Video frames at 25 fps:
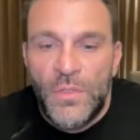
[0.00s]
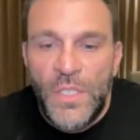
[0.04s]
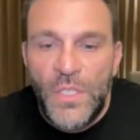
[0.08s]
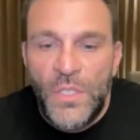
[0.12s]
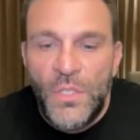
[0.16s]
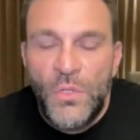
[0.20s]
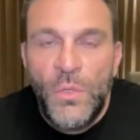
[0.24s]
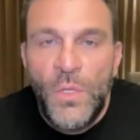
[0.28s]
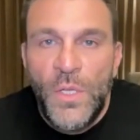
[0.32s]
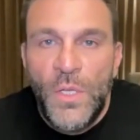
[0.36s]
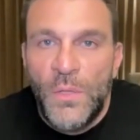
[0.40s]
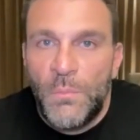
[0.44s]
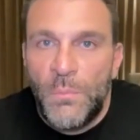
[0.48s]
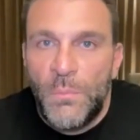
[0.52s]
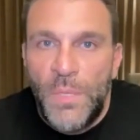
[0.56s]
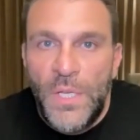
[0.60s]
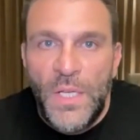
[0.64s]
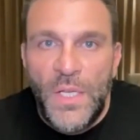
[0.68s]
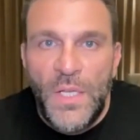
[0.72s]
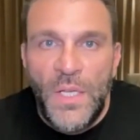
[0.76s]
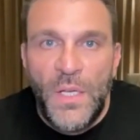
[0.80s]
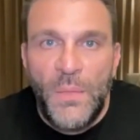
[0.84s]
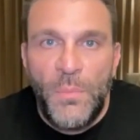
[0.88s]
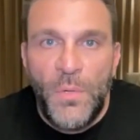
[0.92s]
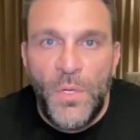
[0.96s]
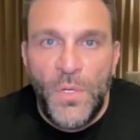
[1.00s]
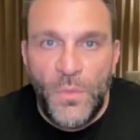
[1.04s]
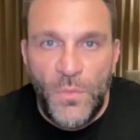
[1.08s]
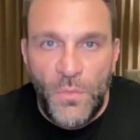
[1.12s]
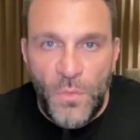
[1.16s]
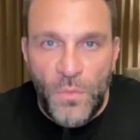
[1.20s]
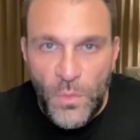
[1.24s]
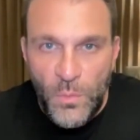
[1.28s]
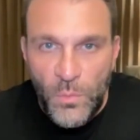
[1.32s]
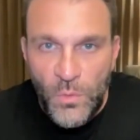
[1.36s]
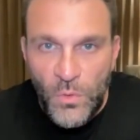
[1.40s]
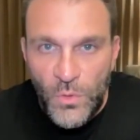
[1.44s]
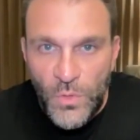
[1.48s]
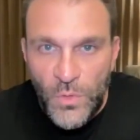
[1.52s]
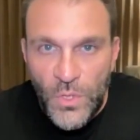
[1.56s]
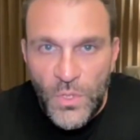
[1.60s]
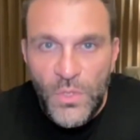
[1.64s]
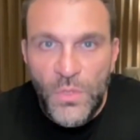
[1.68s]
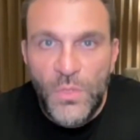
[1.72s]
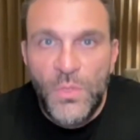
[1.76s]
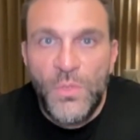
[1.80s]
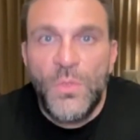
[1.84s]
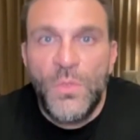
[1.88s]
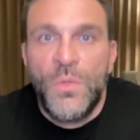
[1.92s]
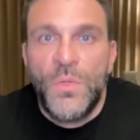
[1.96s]
that you didn't pick up on verbal
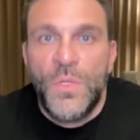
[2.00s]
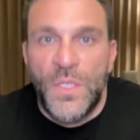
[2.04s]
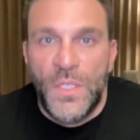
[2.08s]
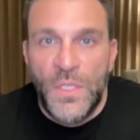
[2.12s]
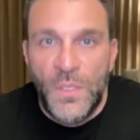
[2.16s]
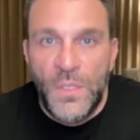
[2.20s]
cues